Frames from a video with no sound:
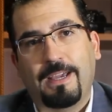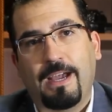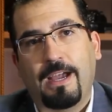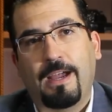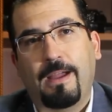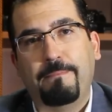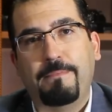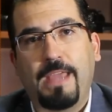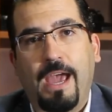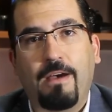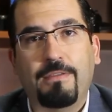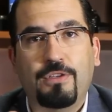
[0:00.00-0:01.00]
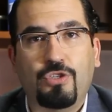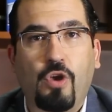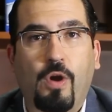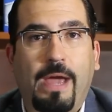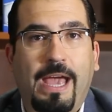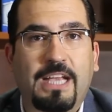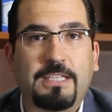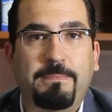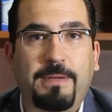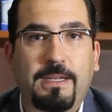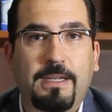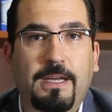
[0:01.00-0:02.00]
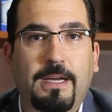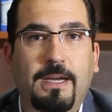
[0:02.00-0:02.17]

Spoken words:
Now the show has been